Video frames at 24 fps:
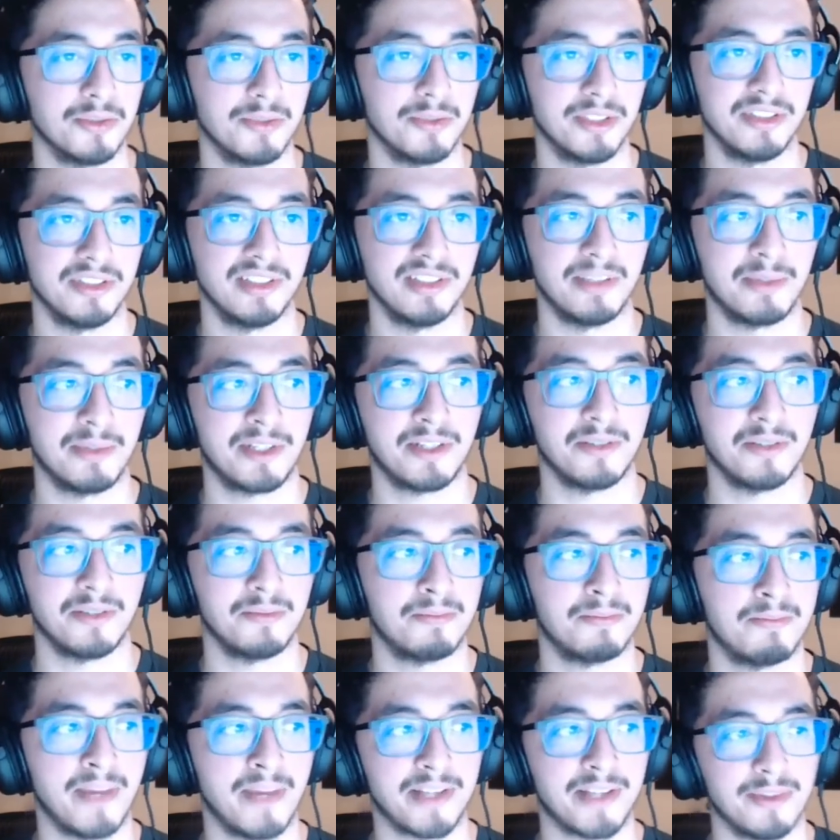Well, let me go
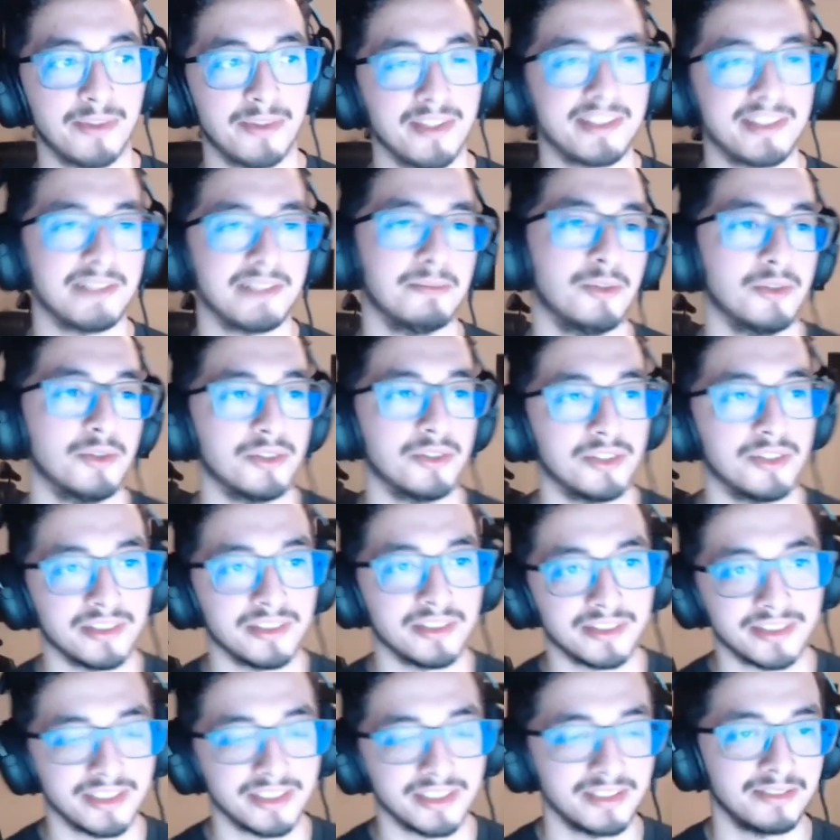mess with it some more
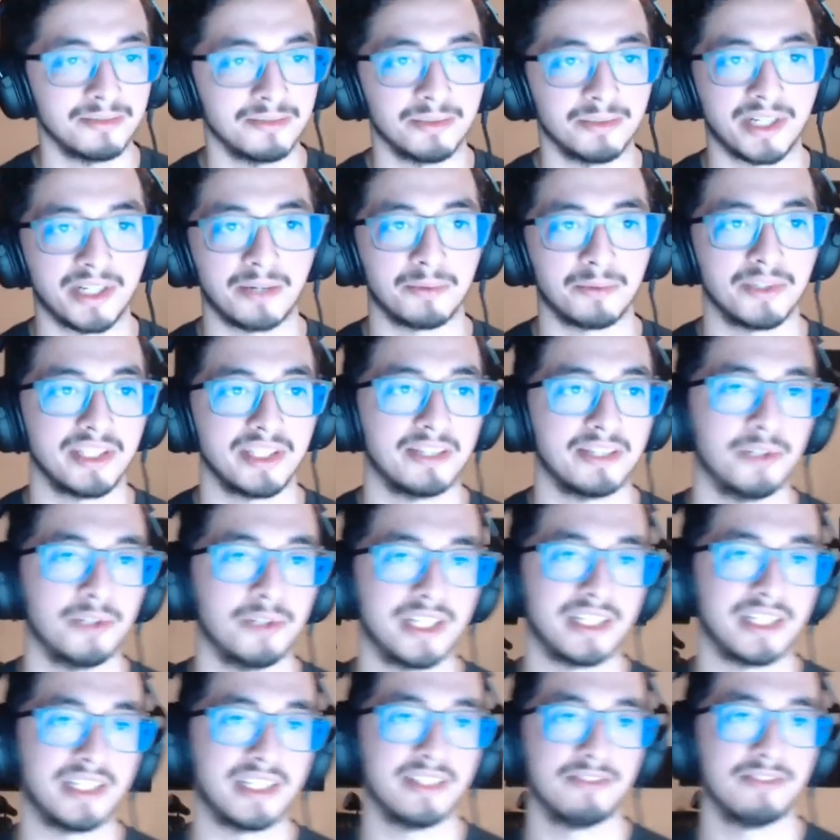and see what I really
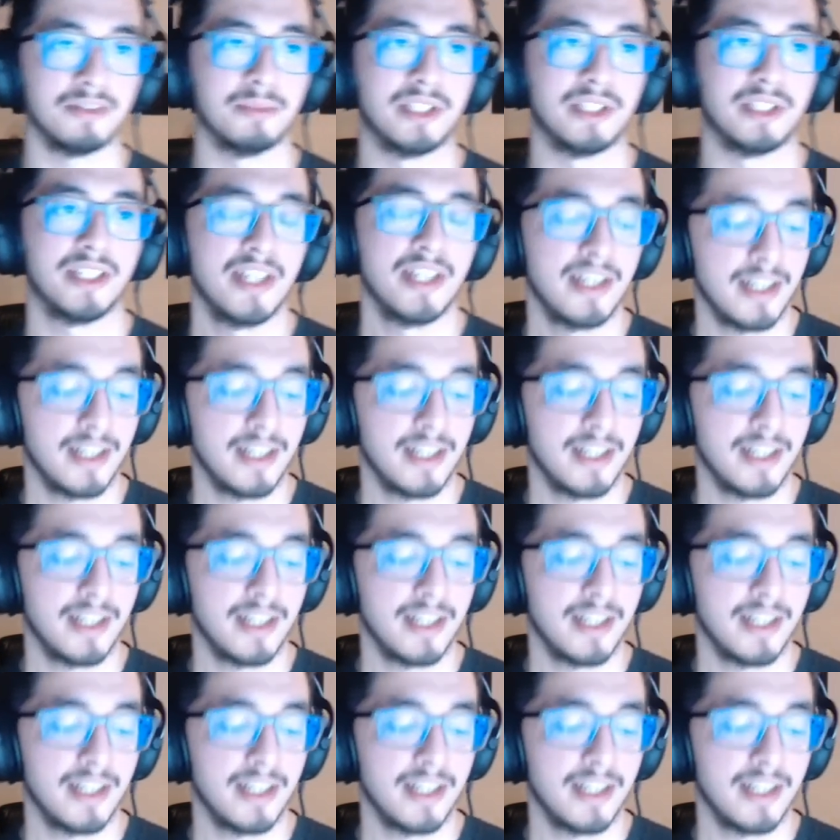want to get from it.